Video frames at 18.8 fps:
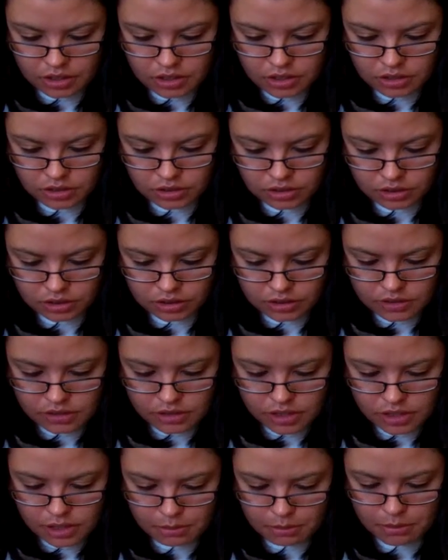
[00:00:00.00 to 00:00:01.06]

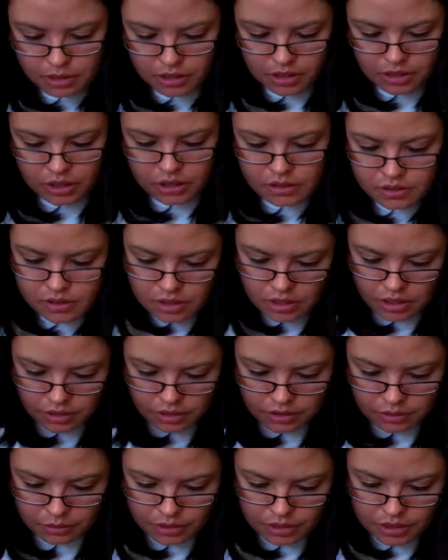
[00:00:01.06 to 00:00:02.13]
Keep it going all
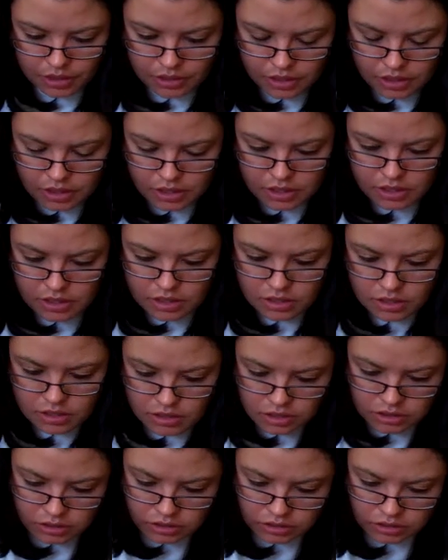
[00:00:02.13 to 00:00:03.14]
the way down.